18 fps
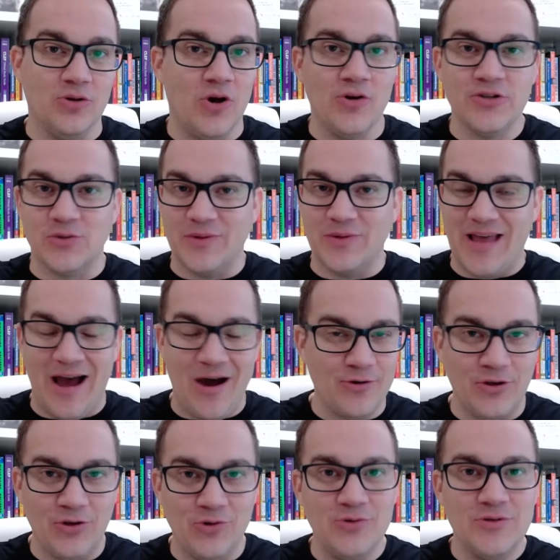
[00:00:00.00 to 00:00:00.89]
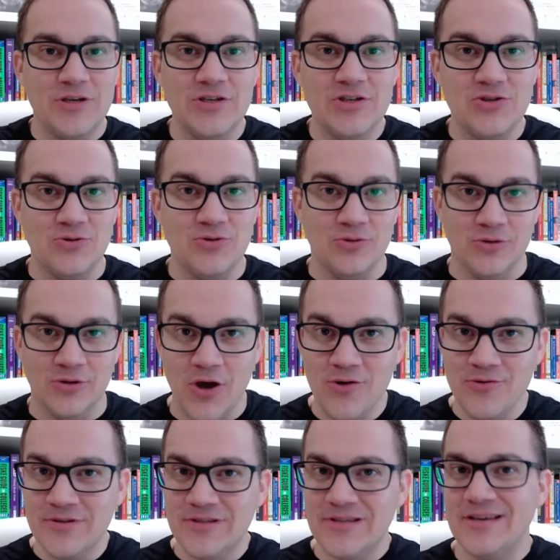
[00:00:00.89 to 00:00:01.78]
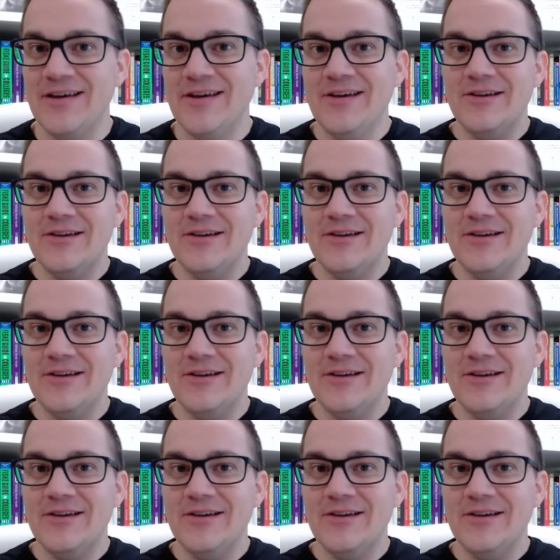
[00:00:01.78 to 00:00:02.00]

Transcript: loans or without using student loans.